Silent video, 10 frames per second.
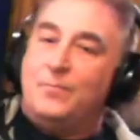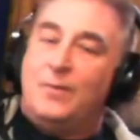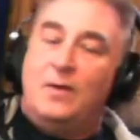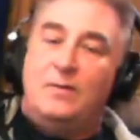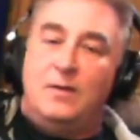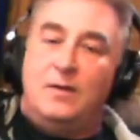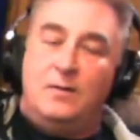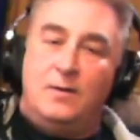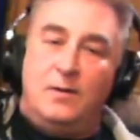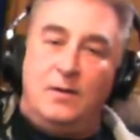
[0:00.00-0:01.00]

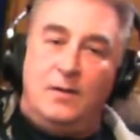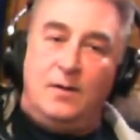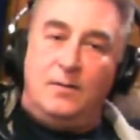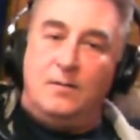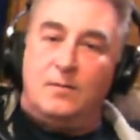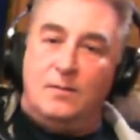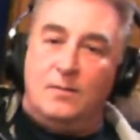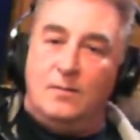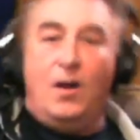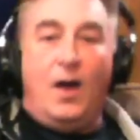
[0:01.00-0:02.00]
Then uh,
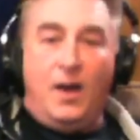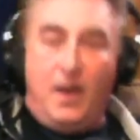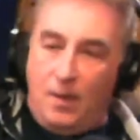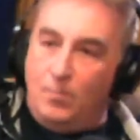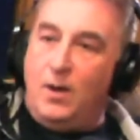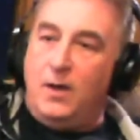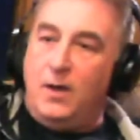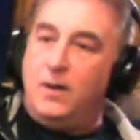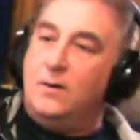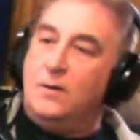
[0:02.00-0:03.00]
hi-hat
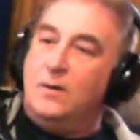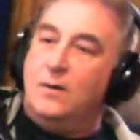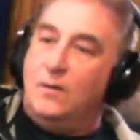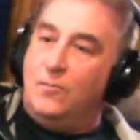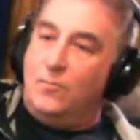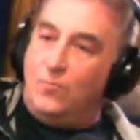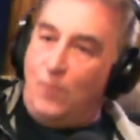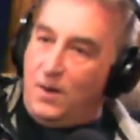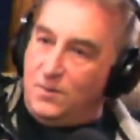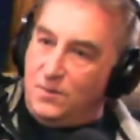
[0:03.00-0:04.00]
mic, uh,
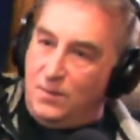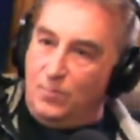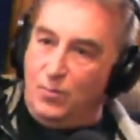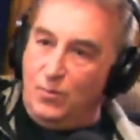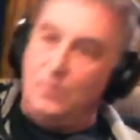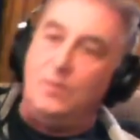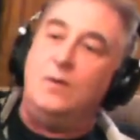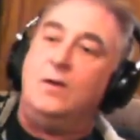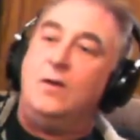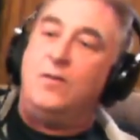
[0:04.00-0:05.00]
ride cymbal,
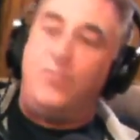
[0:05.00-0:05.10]
three